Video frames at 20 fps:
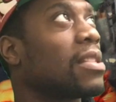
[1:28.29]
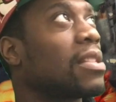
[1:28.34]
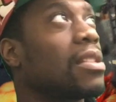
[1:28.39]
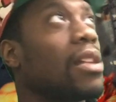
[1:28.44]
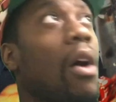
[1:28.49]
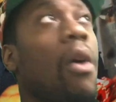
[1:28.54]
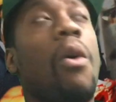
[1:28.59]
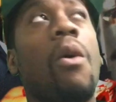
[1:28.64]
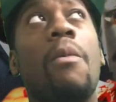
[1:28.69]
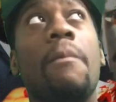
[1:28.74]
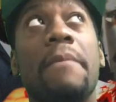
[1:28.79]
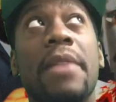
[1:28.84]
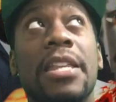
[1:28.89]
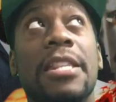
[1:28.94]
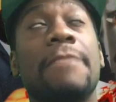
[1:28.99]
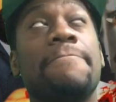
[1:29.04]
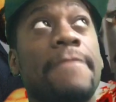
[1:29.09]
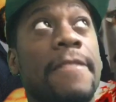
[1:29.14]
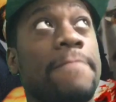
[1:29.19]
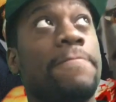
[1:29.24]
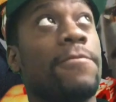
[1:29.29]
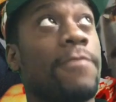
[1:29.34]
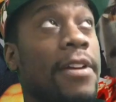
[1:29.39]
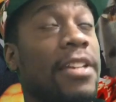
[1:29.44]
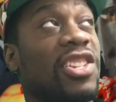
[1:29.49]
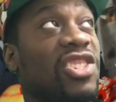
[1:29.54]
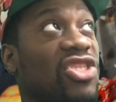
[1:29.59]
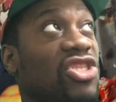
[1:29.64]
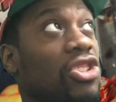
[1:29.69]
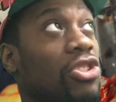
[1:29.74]
so many people
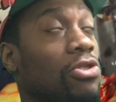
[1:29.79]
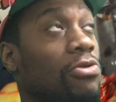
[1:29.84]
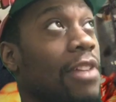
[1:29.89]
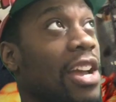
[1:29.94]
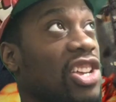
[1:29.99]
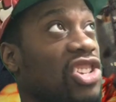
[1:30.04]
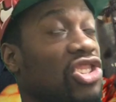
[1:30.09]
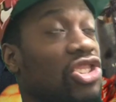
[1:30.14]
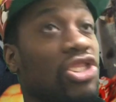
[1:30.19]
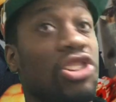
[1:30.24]
in his generation.